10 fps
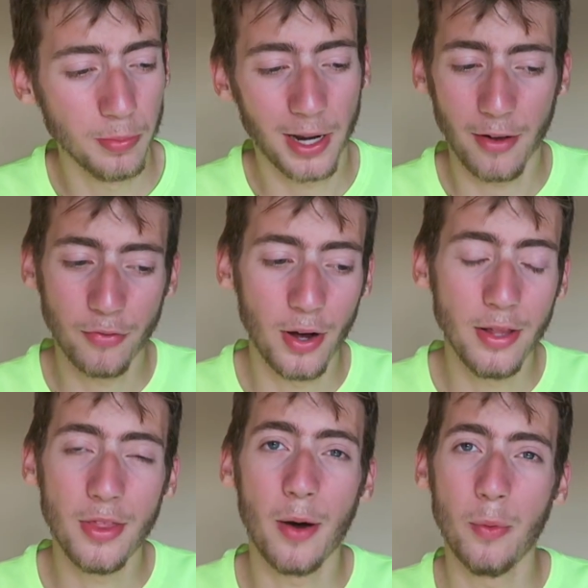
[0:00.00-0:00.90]
but I
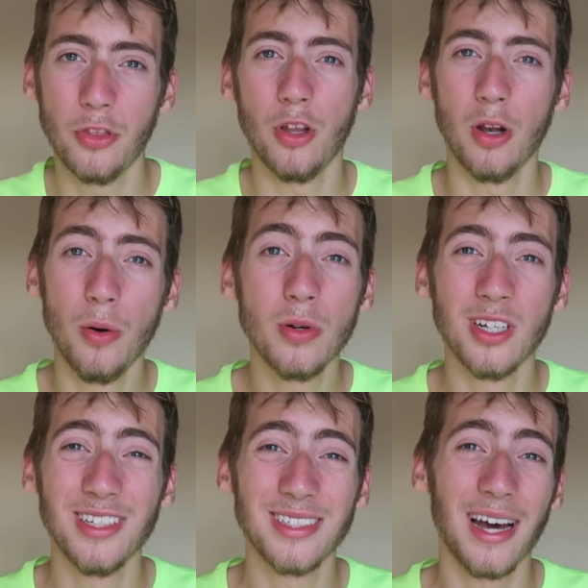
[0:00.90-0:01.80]
find that with the
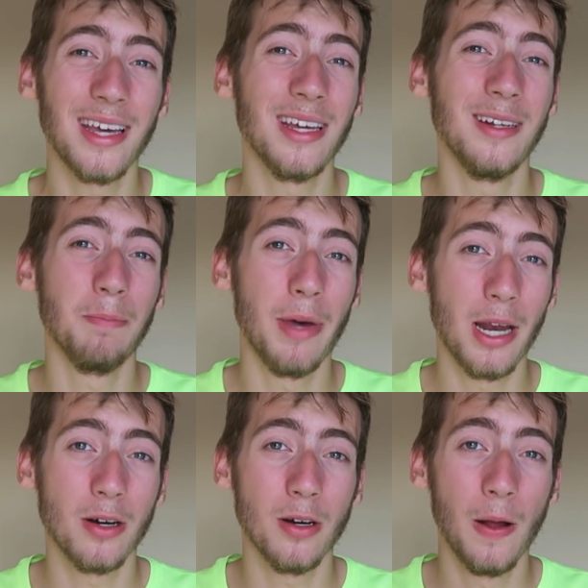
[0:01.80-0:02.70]
Locus, I can
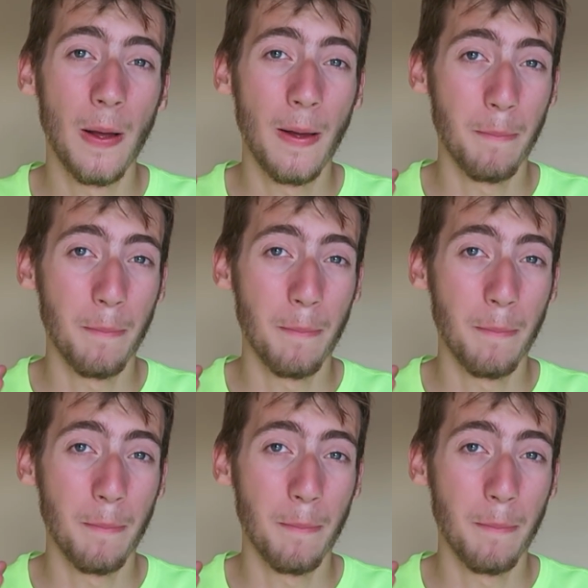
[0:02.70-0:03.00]
better